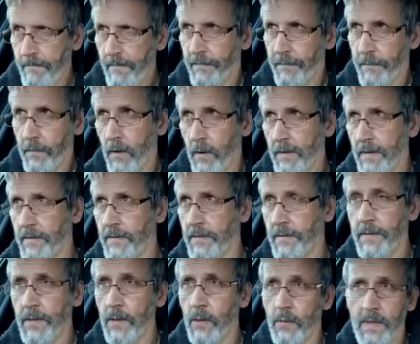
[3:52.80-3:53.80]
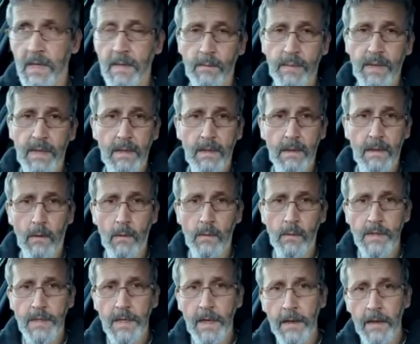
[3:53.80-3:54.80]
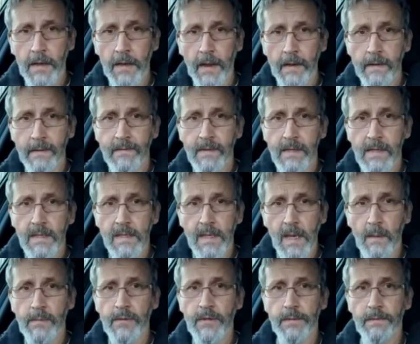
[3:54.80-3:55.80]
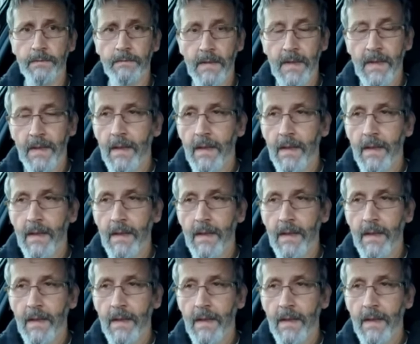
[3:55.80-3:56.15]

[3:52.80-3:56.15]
fraud, as you know, can be almost any kind of deception